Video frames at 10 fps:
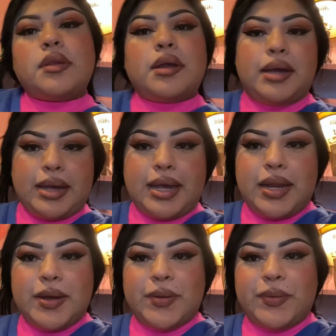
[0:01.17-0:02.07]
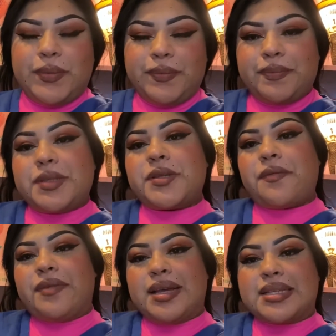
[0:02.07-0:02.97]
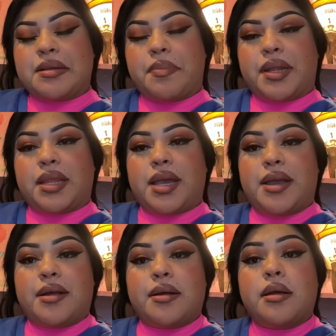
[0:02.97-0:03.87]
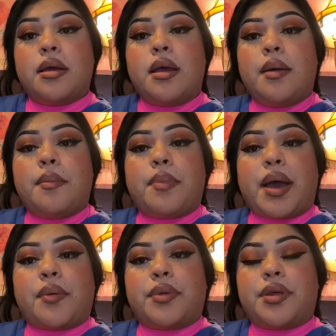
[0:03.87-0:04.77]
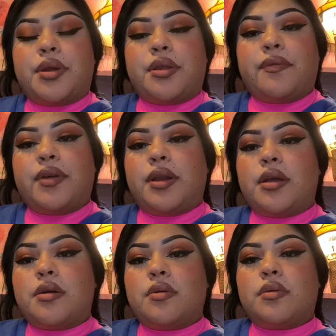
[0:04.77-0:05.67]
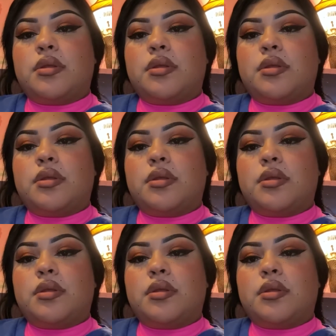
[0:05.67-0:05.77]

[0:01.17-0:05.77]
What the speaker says: Hello, Sofia Zapata here, back with another video.